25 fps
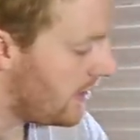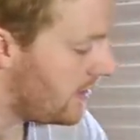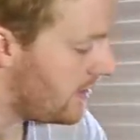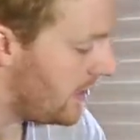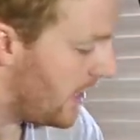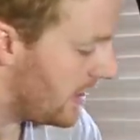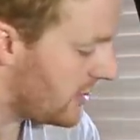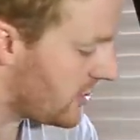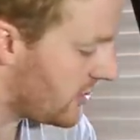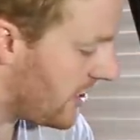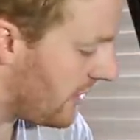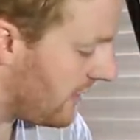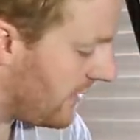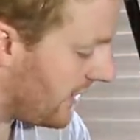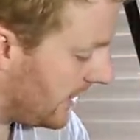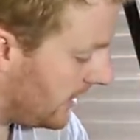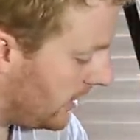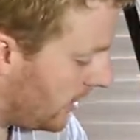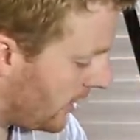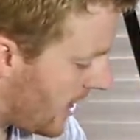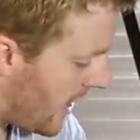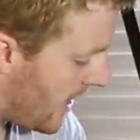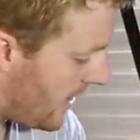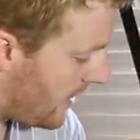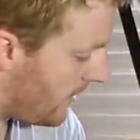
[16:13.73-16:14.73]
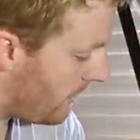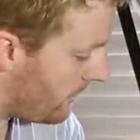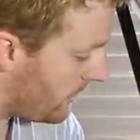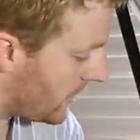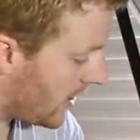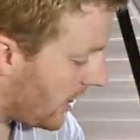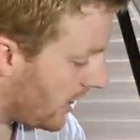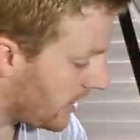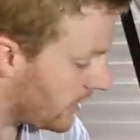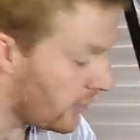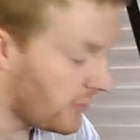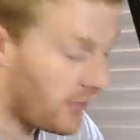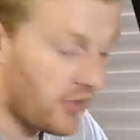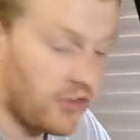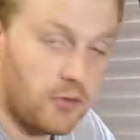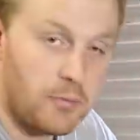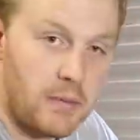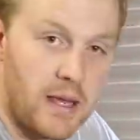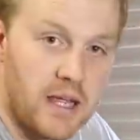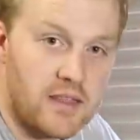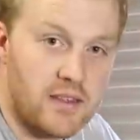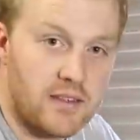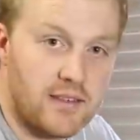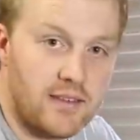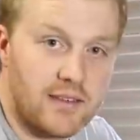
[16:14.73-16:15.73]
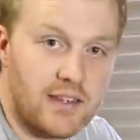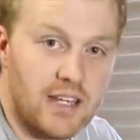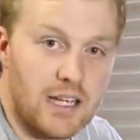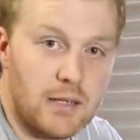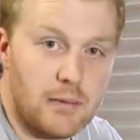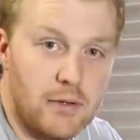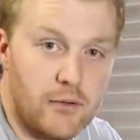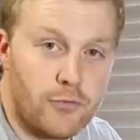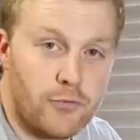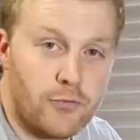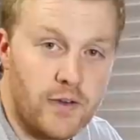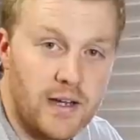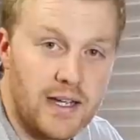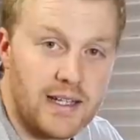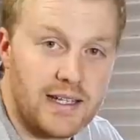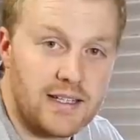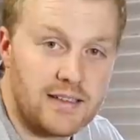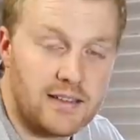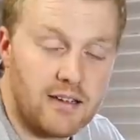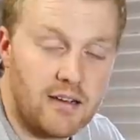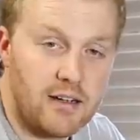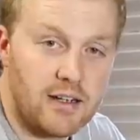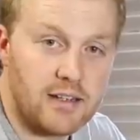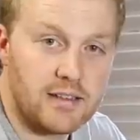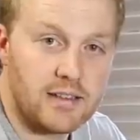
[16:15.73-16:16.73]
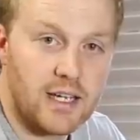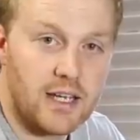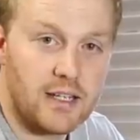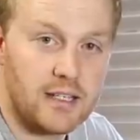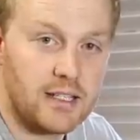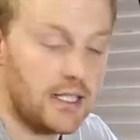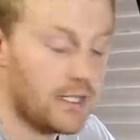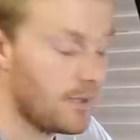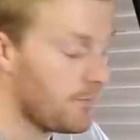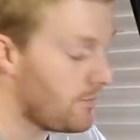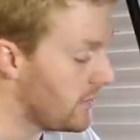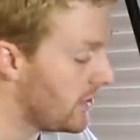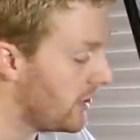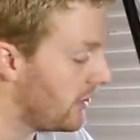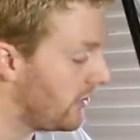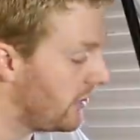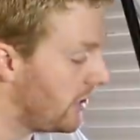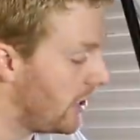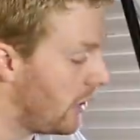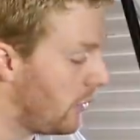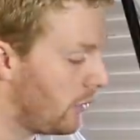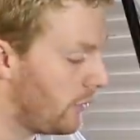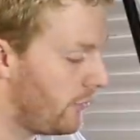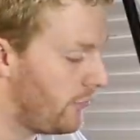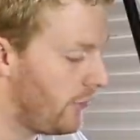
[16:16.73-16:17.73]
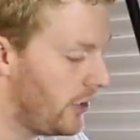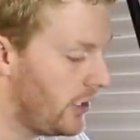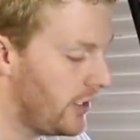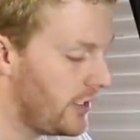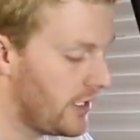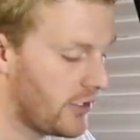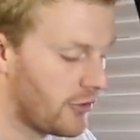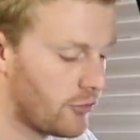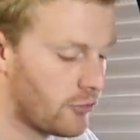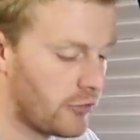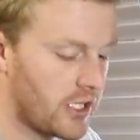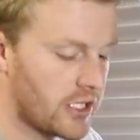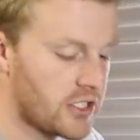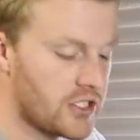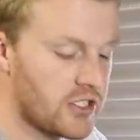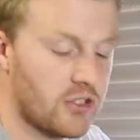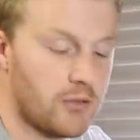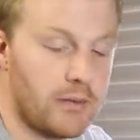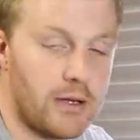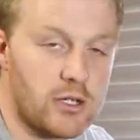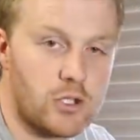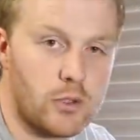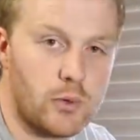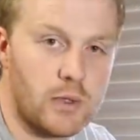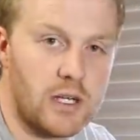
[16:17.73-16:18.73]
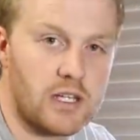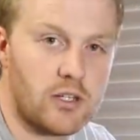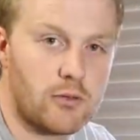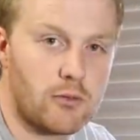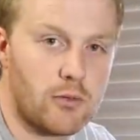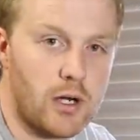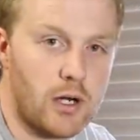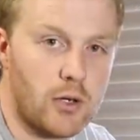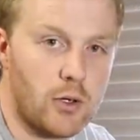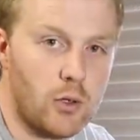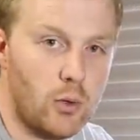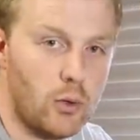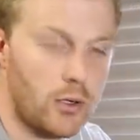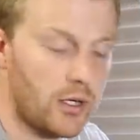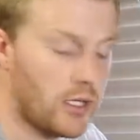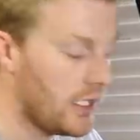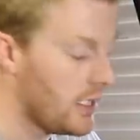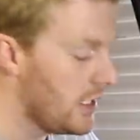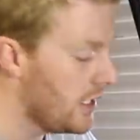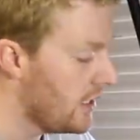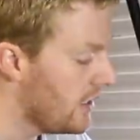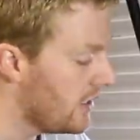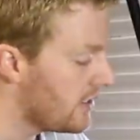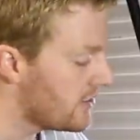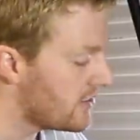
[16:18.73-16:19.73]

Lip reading: Now, just having a look at it, I do suspect this is going to be fairly tight down there, so we'll follow the instructions, make sure we get the right order,